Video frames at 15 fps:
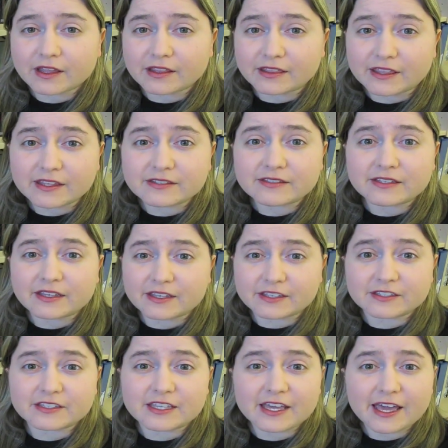this
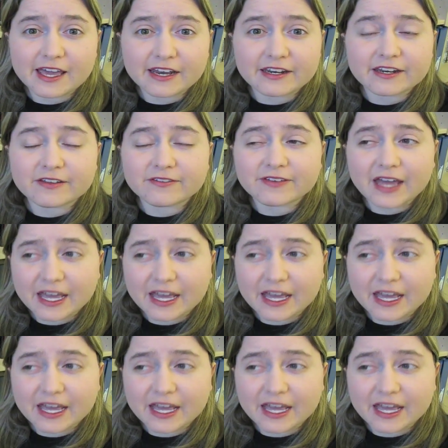is the end of